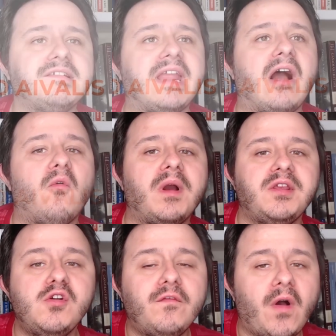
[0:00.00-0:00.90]
now, what
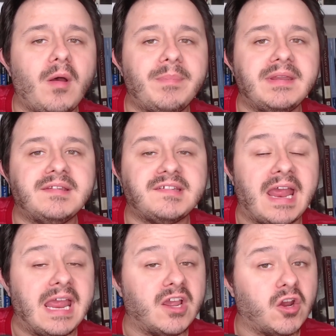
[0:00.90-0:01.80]
you've all been
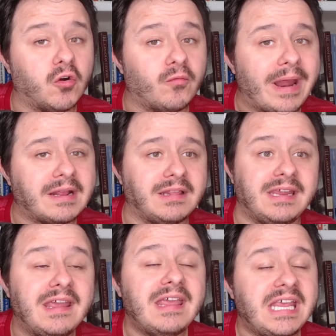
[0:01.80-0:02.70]
saying
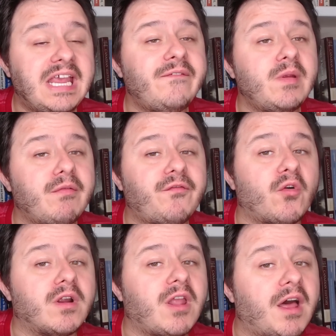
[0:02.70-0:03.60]
correctly, even
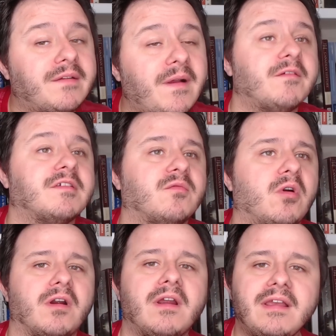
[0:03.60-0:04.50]
before a lot of others
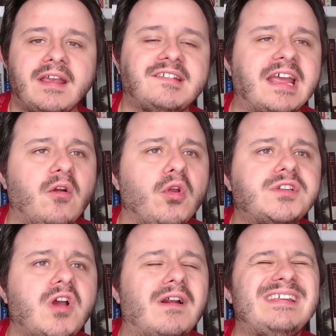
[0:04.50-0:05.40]
were, is that old
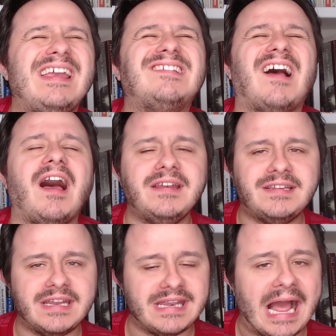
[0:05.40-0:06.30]
Donnie is
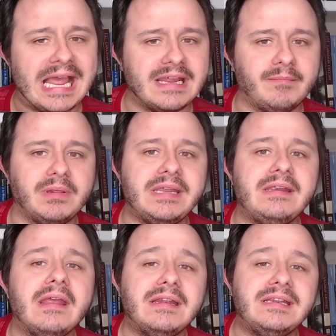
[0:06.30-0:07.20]

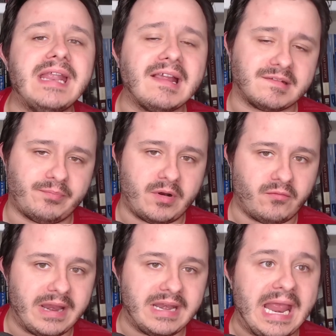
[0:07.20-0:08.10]
undeniably desperate
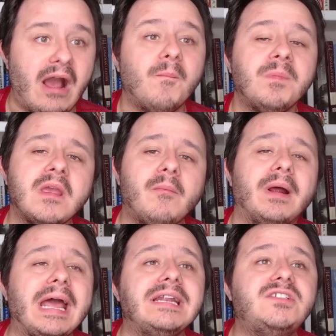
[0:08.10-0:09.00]
right now. But
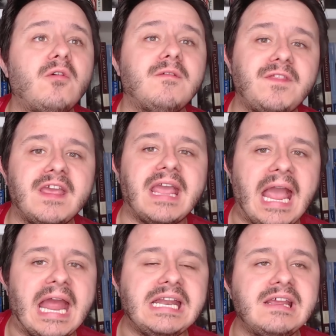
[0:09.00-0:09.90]
I don't think
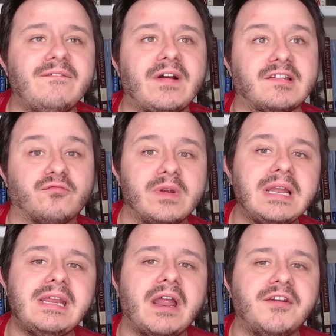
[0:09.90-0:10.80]
any of us
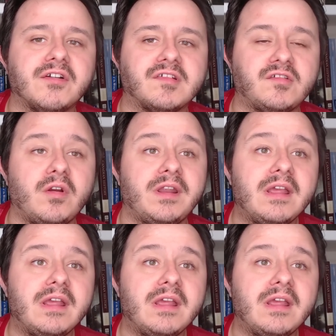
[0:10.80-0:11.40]
really understood